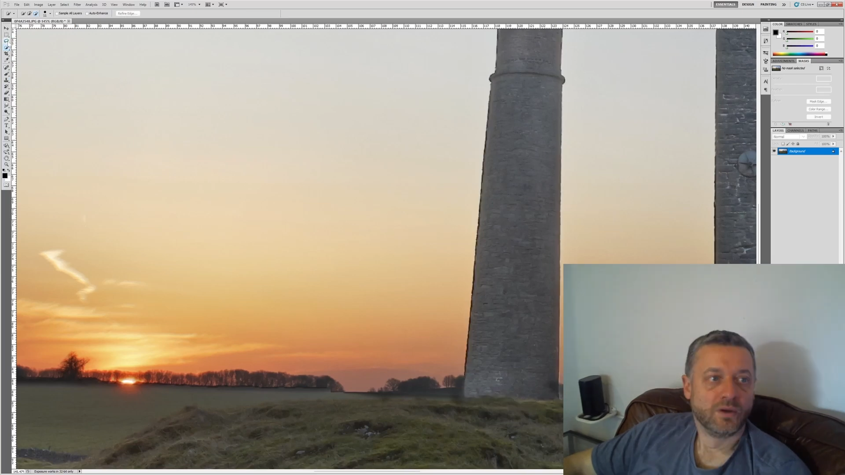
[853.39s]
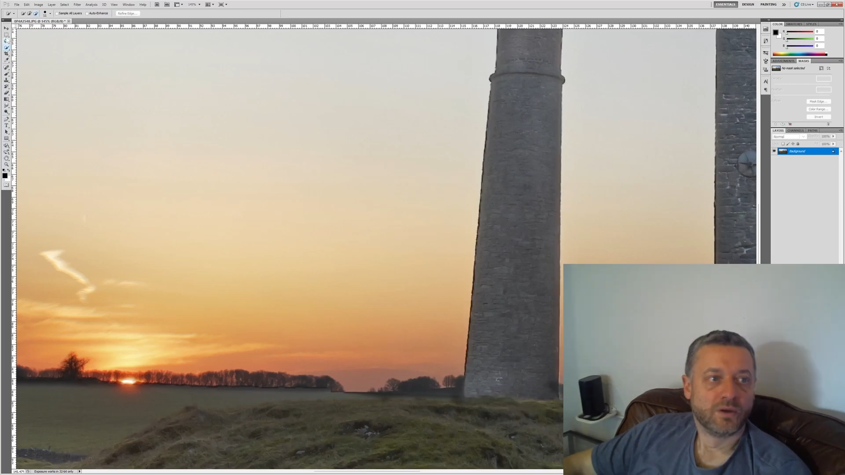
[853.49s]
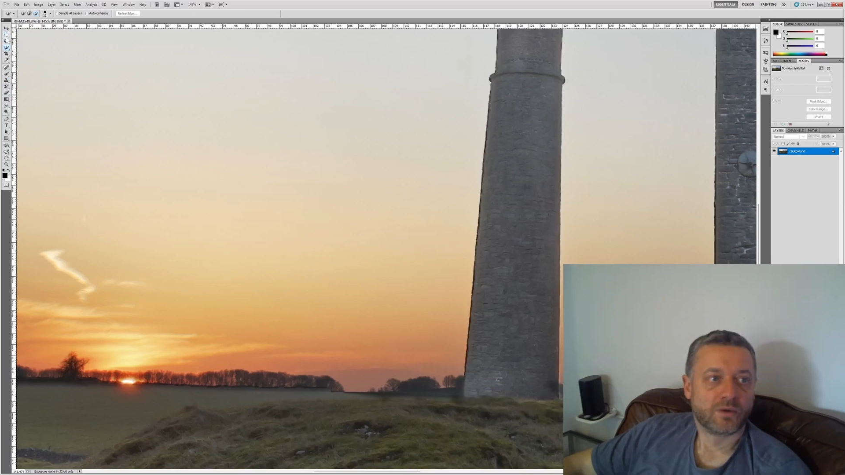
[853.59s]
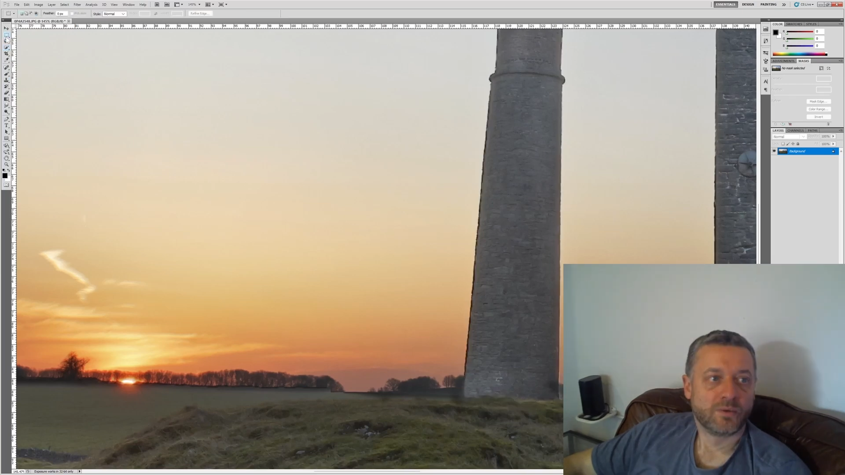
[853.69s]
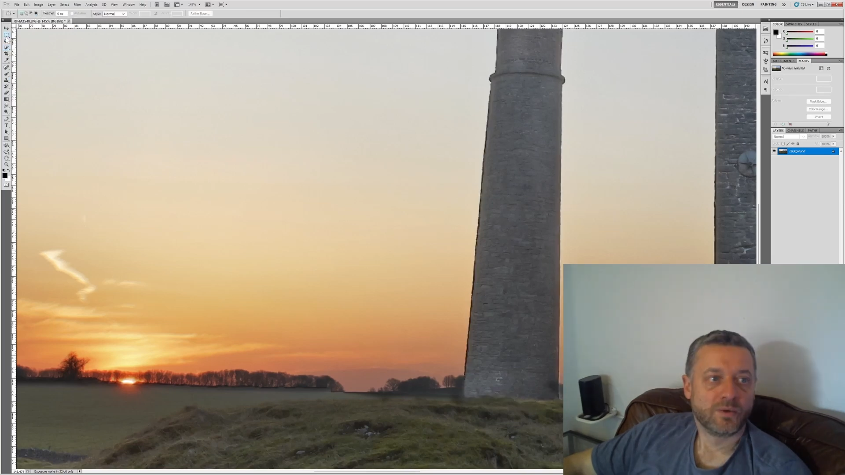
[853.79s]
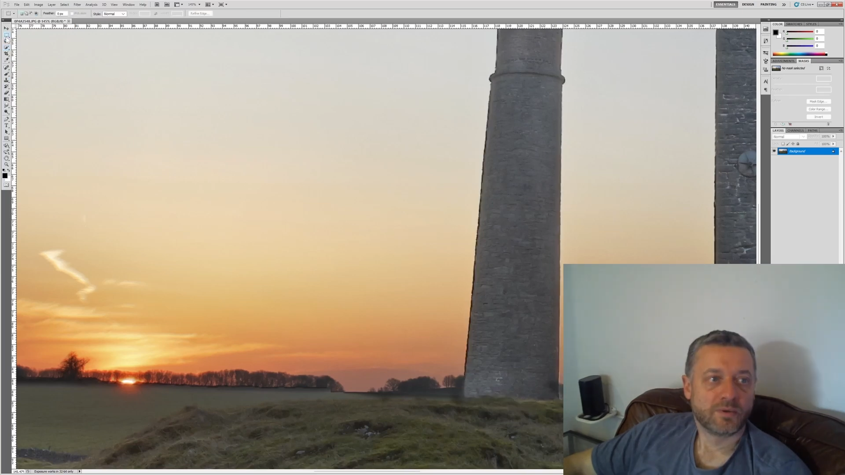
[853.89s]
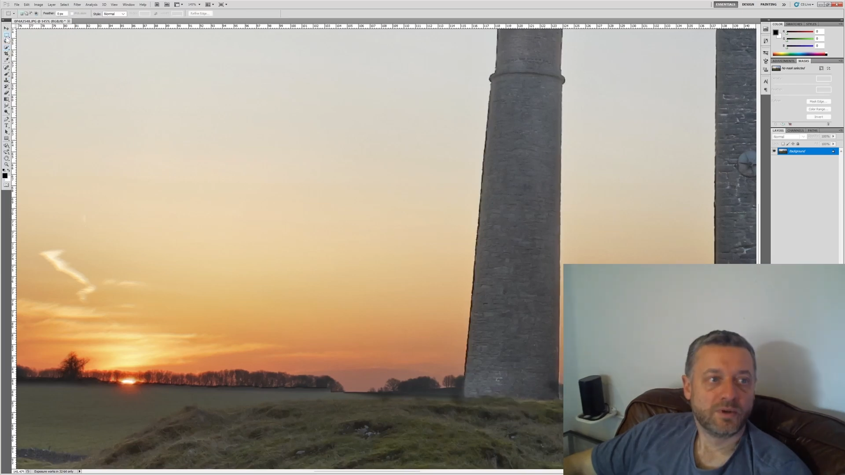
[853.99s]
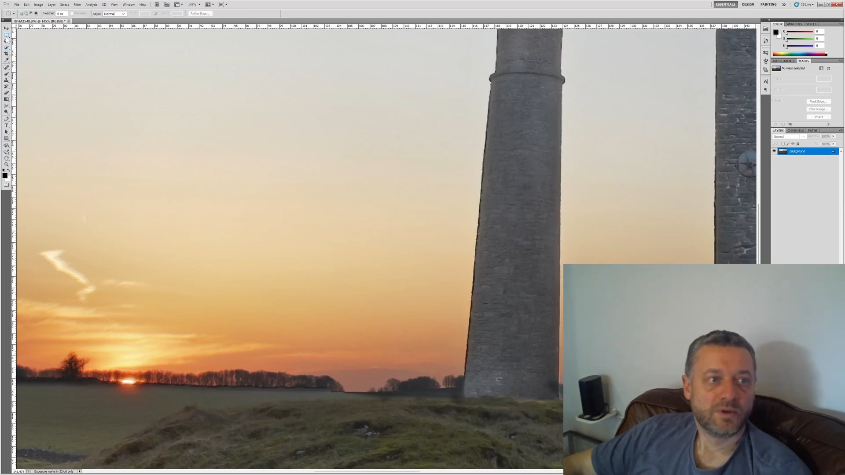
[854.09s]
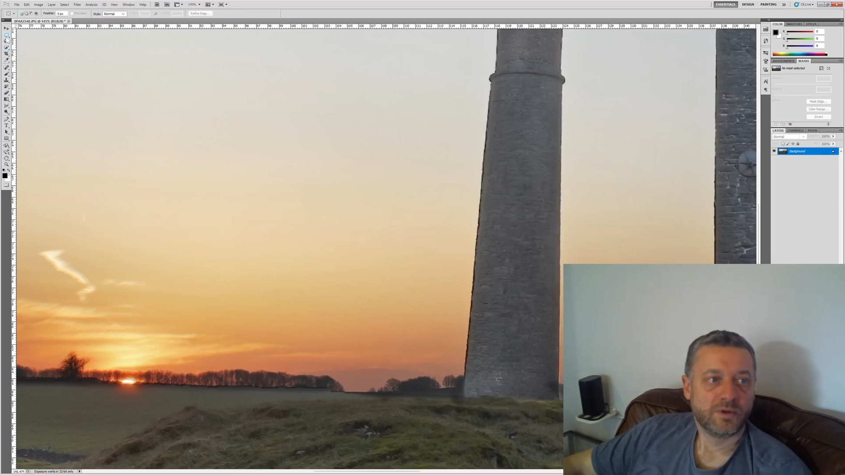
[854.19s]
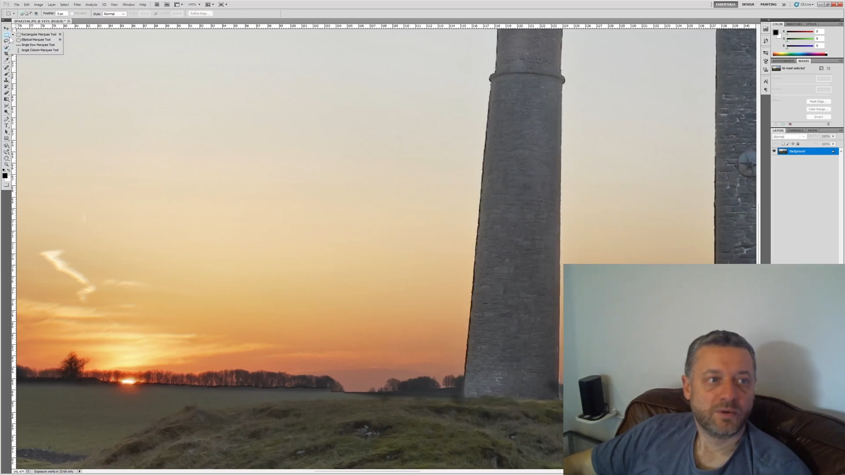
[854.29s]
So what I'm going
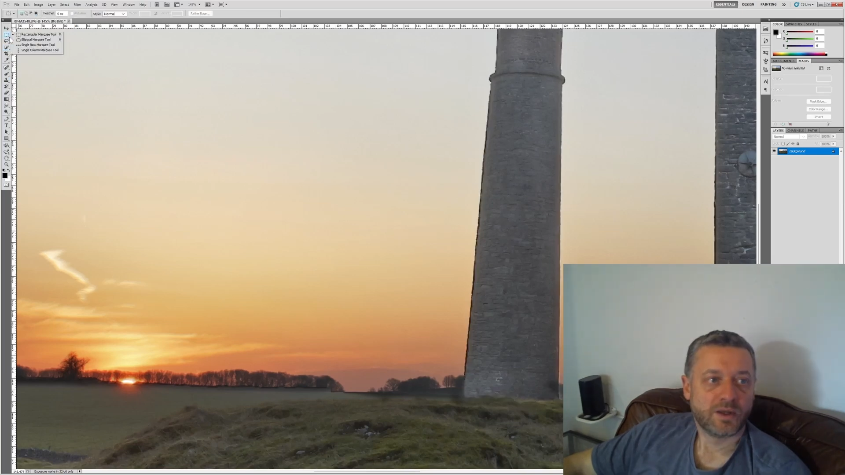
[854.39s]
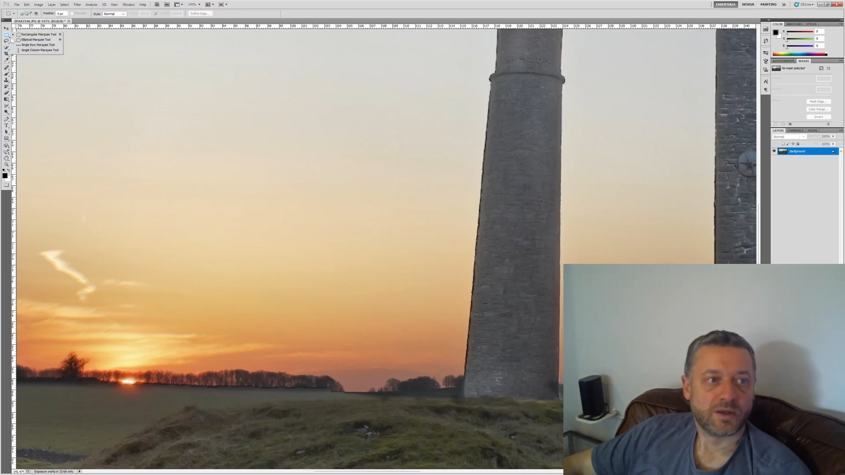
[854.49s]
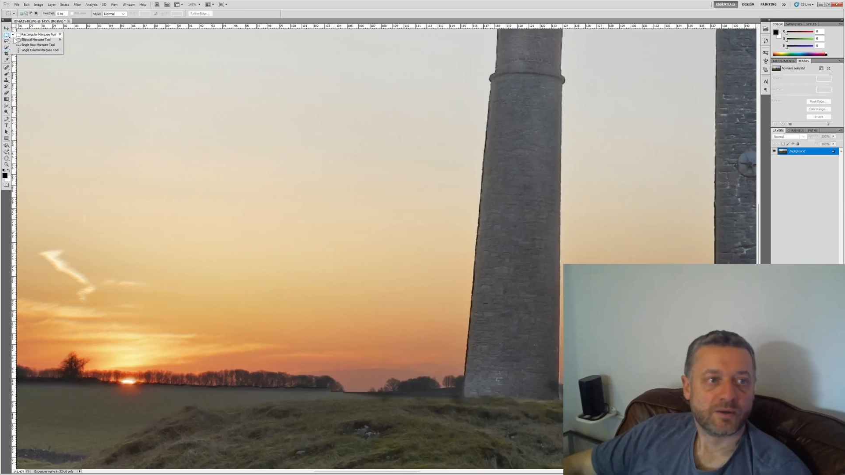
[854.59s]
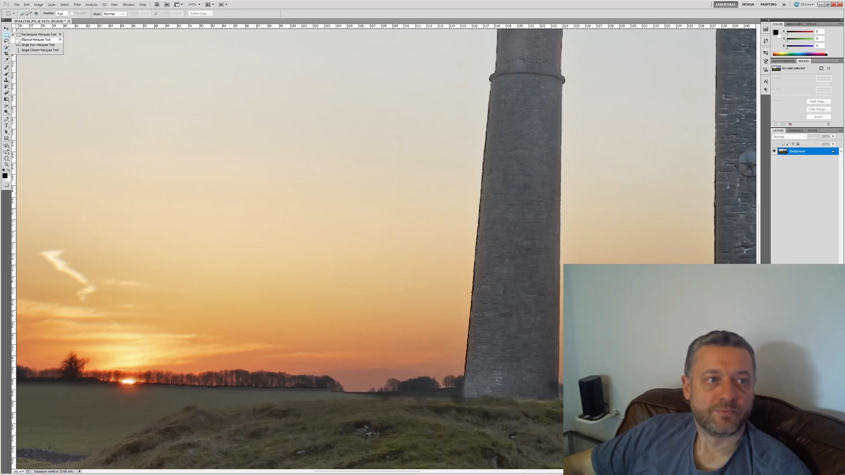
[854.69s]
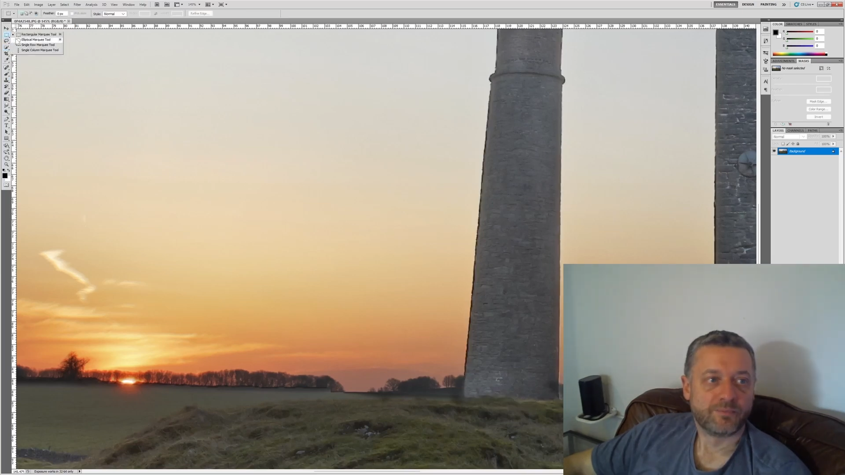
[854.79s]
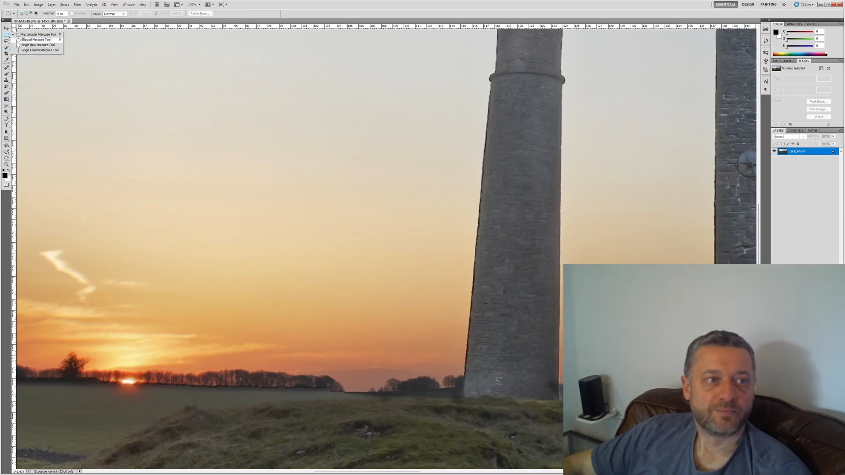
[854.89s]
to do here,